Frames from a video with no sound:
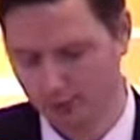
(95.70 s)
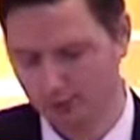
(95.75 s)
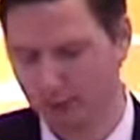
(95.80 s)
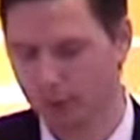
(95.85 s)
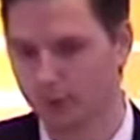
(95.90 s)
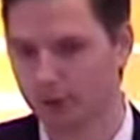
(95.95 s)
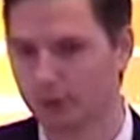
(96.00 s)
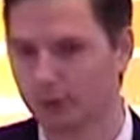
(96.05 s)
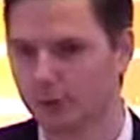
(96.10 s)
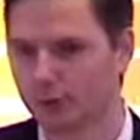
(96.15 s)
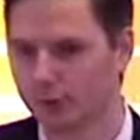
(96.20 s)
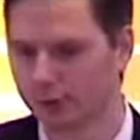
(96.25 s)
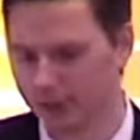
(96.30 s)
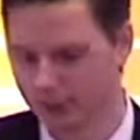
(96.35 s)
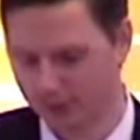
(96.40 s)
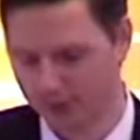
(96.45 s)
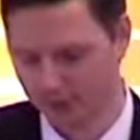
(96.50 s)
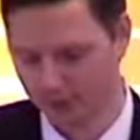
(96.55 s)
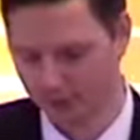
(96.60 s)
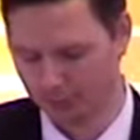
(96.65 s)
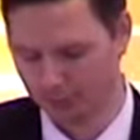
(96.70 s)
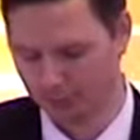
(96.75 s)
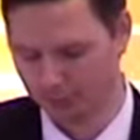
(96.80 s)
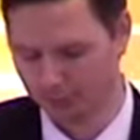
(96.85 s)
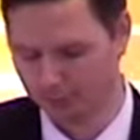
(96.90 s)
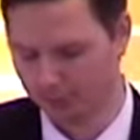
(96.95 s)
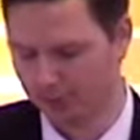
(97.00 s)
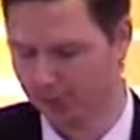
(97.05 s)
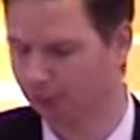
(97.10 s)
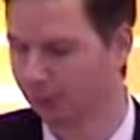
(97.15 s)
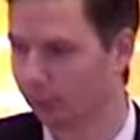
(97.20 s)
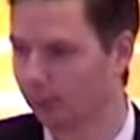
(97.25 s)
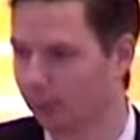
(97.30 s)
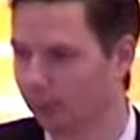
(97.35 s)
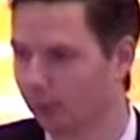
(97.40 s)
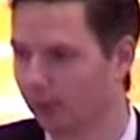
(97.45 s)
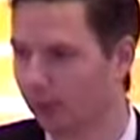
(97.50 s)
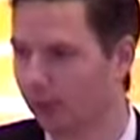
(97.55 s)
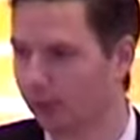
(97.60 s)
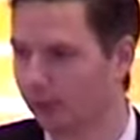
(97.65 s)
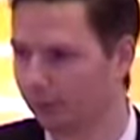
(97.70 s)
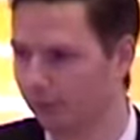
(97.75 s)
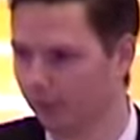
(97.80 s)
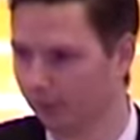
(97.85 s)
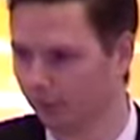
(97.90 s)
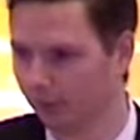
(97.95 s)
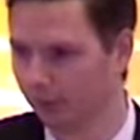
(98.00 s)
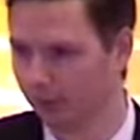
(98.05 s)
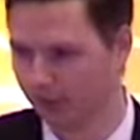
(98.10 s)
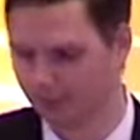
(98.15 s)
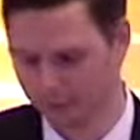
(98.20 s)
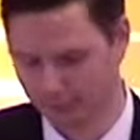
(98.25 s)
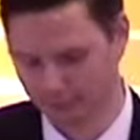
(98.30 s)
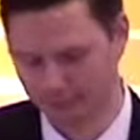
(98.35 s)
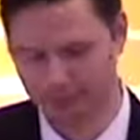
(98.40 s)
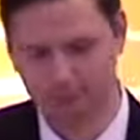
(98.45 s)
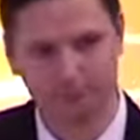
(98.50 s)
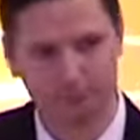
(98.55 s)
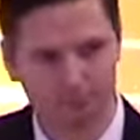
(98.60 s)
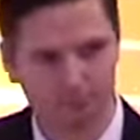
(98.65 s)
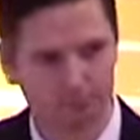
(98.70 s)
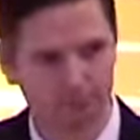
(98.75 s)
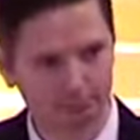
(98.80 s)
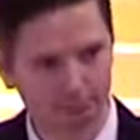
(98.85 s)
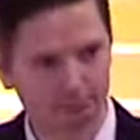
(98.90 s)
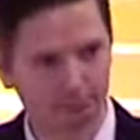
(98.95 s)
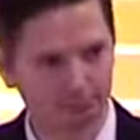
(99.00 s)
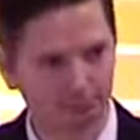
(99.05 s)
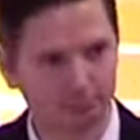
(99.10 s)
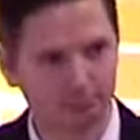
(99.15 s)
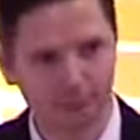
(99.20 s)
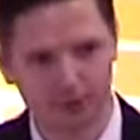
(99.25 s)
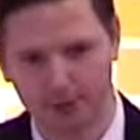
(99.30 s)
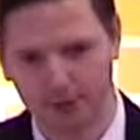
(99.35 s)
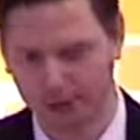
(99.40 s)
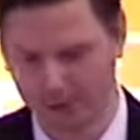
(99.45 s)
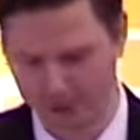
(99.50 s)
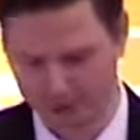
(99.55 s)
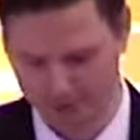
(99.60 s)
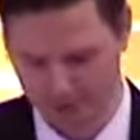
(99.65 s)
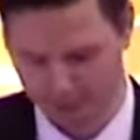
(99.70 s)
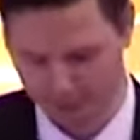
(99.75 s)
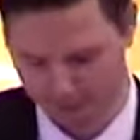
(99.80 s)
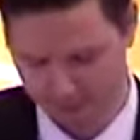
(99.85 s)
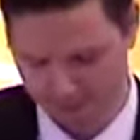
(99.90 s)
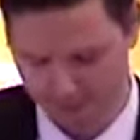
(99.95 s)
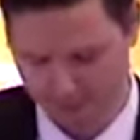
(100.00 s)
1 Corinthians chapter 13 was read at my wedding. Here, actually.